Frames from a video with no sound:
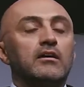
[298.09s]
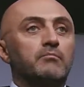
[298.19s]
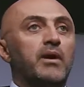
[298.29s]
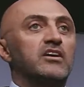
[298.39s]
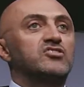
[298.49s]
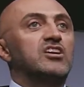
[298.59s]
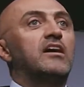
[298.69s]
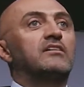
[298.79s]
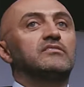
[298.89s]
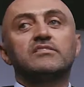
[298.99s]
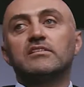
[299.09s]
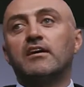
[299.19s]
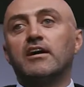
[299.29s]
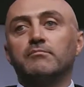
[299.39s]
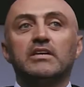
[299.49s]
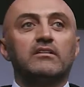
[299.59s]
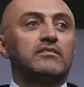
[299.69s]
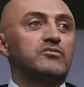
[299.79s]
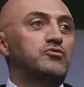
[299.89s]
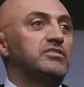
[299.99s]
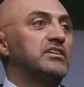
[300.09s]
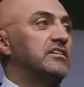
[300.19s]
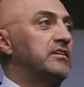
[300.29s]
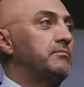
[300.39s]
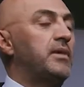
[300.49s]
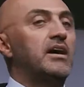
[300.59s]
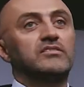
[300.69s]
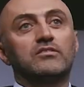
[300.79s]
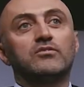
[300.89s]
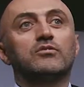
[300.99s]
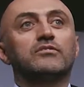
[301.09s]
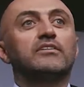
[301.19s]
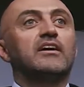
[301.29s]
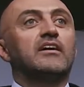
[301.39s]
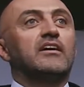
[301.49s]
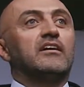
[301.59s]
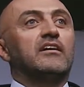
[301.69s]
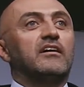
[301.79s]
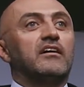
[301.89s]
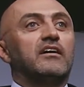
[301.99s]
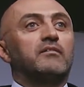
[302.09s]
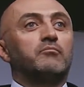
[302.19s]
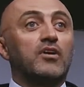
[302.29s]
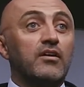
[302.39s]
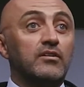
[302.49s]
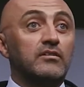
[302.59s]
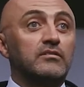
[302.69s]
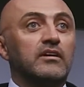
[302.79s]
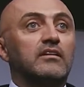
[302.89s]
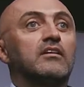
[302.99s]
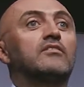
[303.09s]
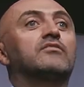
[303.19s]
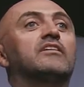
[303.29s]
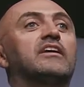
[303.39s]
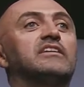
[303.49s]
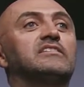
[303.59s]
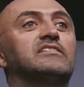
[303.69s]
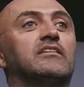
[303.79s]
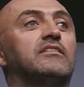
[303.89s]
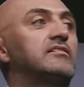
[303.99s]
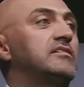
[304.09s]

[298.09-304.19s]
By chance, I meet the Jordanian ambassador brother in London, and he said that